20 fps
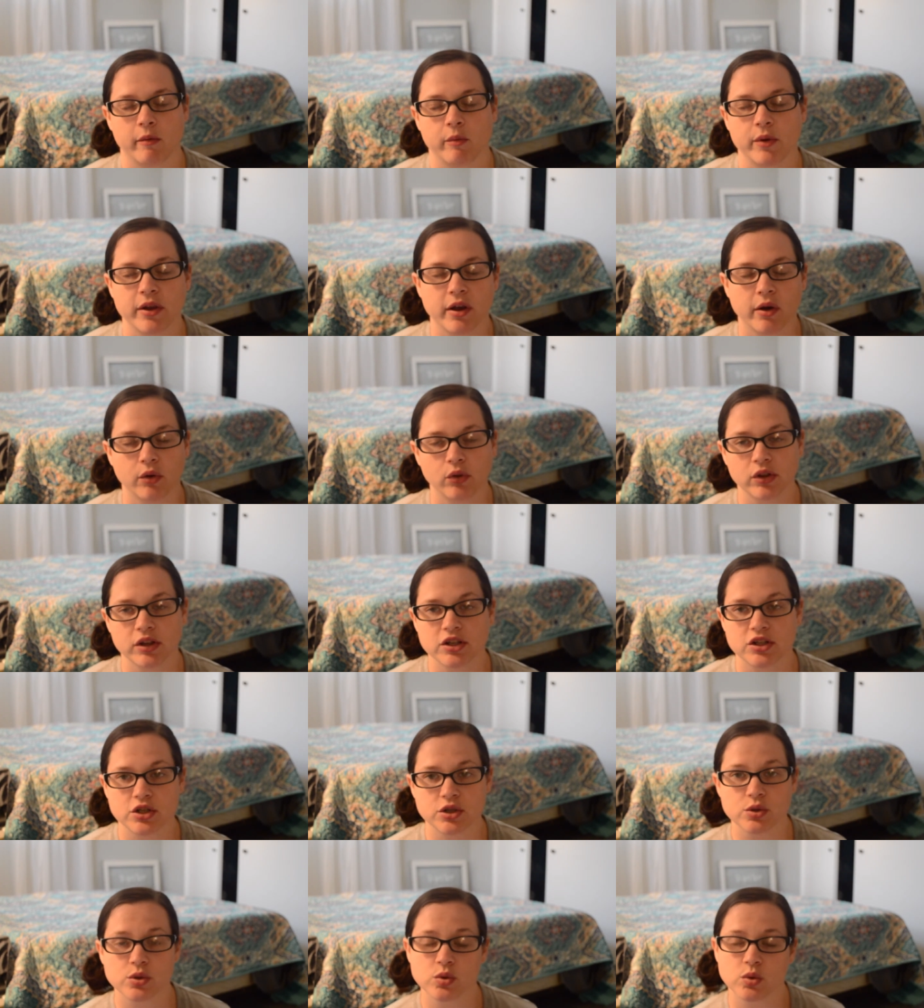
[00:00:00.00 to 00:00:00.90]
We only
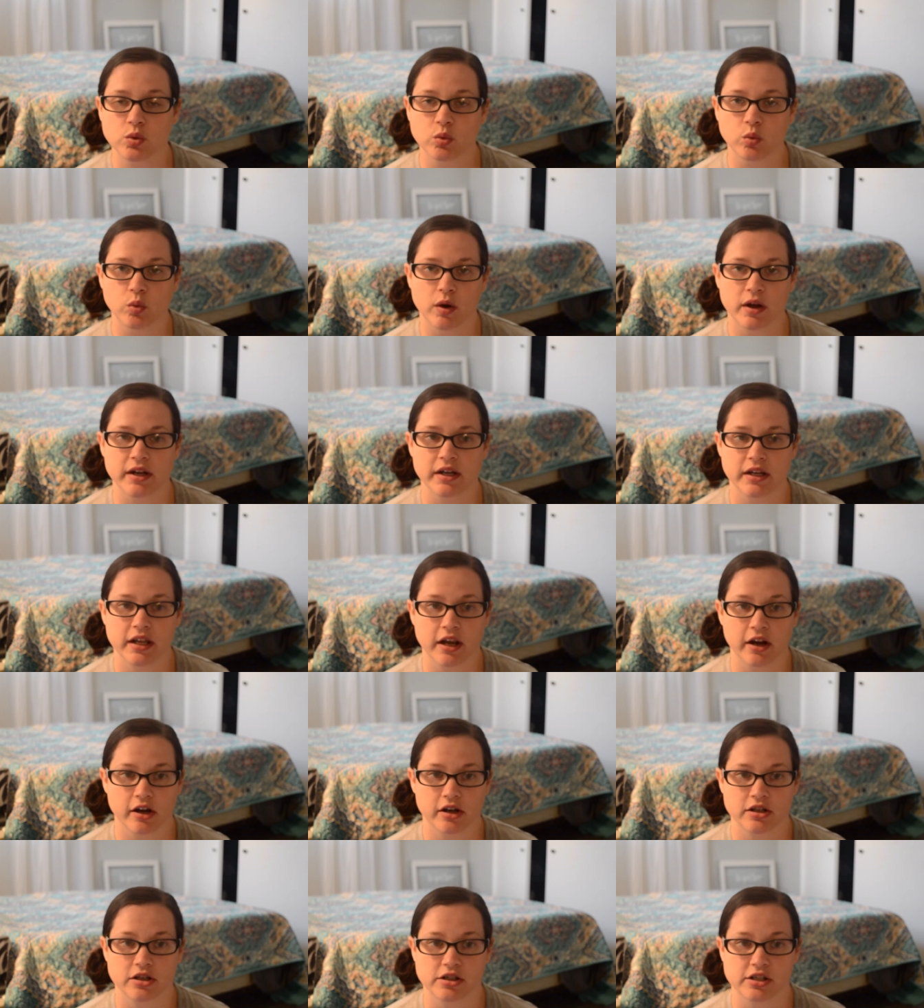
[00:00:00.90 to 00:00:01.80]
do 1
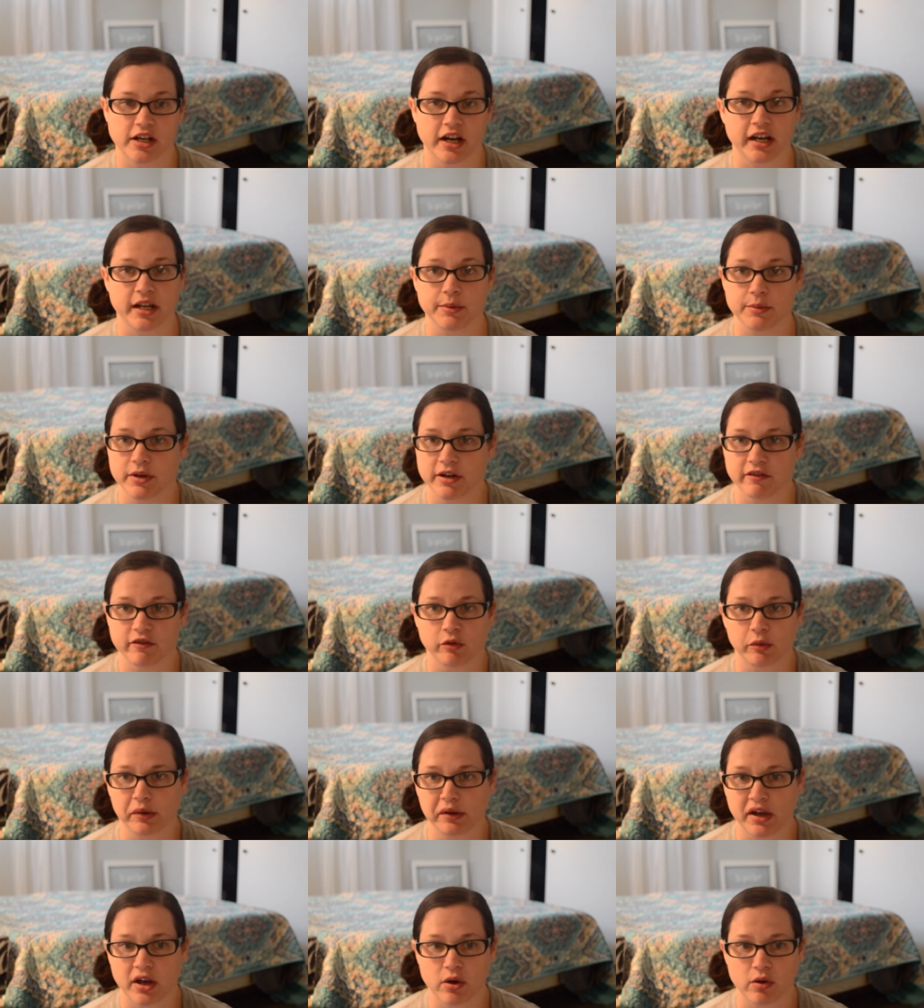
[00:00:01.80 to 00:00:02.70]
character dining whenever
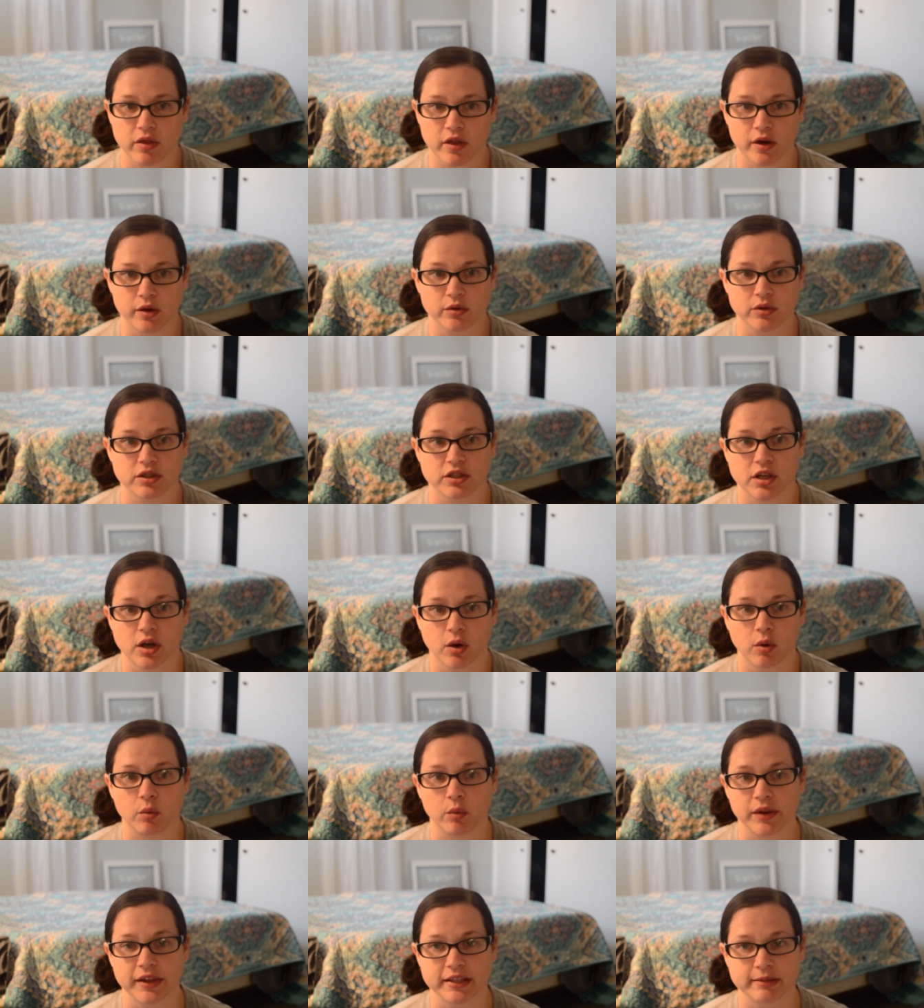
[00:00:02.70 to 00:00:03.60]
we go, though,
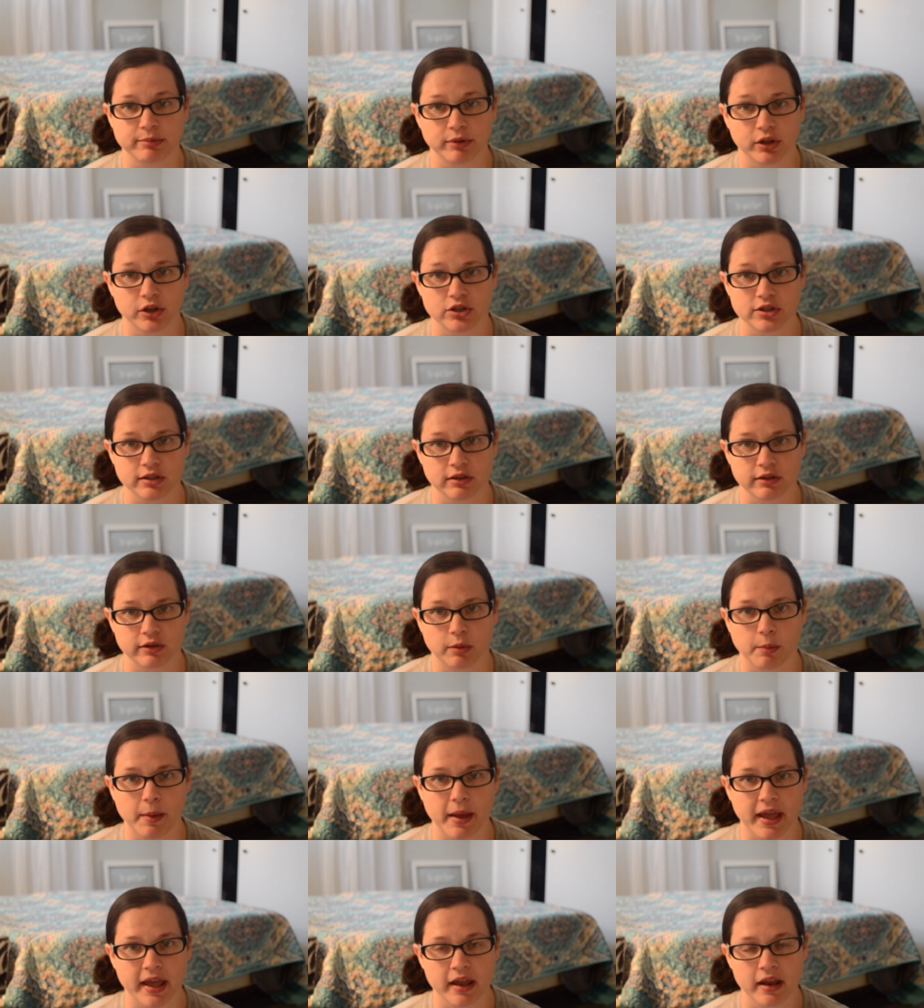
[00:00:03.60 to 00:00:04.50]
so we splurged a little
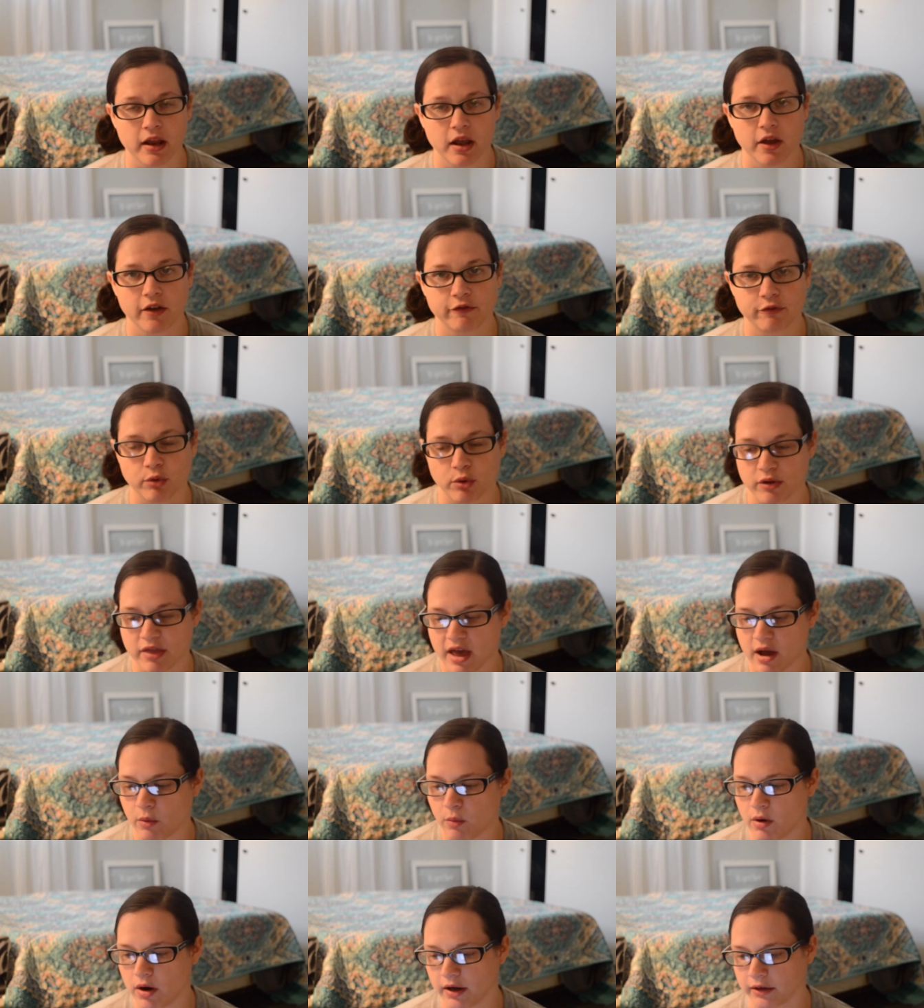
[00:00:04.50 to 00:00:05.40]
bit for
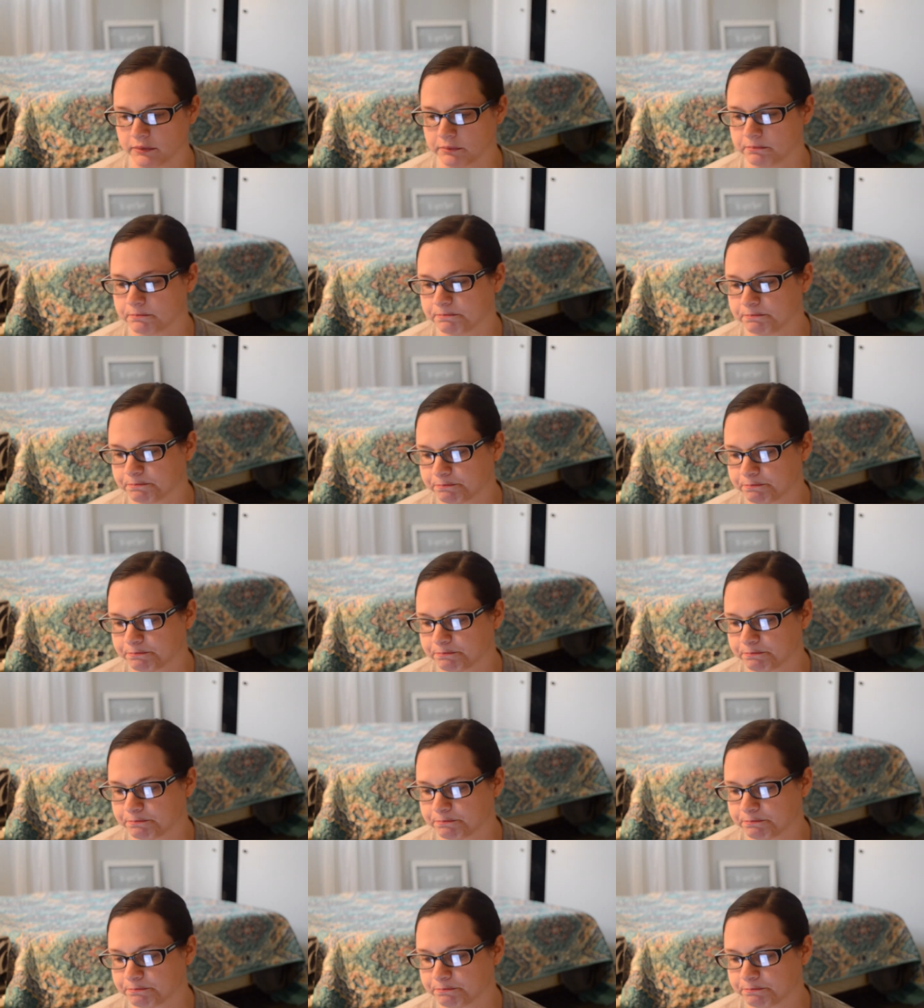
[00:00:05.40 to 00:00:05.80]
that one.